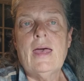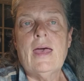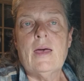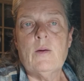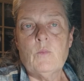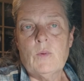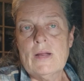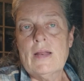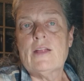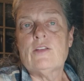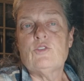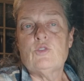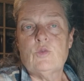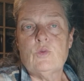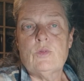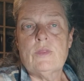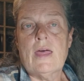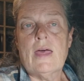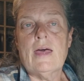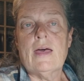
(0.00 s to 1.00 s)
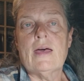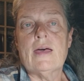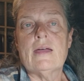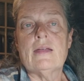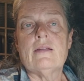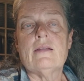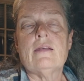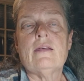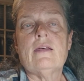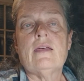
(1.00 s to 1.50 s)
And when I do that,
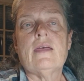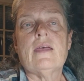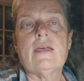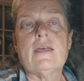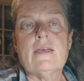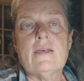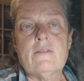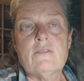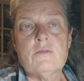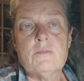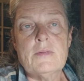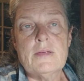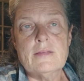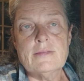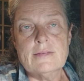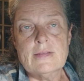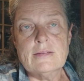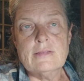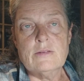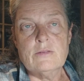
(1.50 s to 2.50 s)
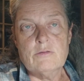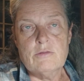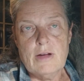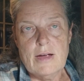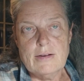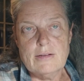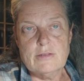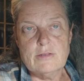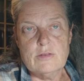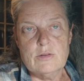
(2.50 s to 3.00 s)
it gives me a sense of
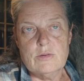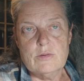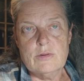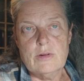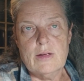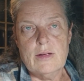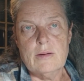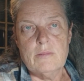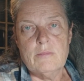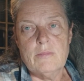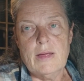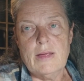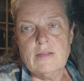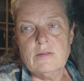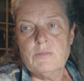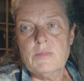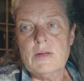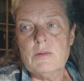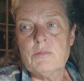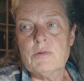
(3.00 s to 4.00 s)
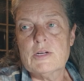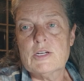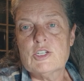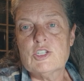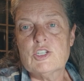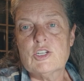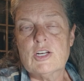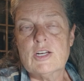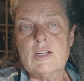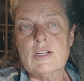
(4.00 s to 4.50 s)
gratitude and makes me
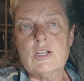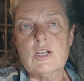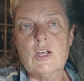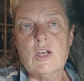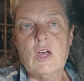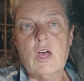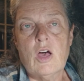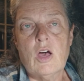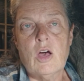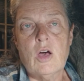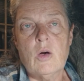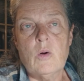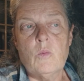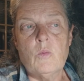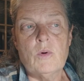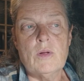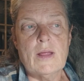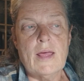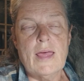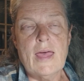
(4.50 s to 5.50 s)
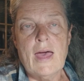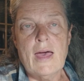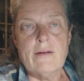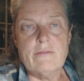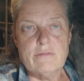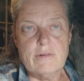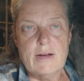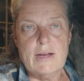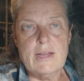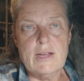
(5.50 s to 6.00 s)
appreciate what I
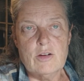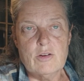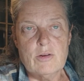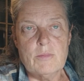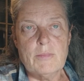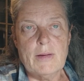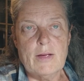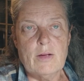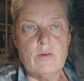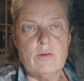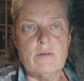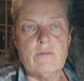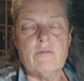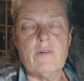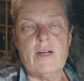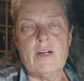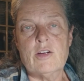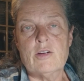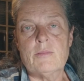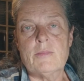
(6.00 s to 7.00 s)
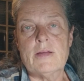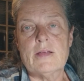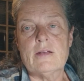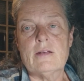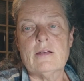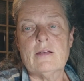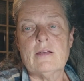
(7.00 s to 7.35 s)
have right here in my own environment.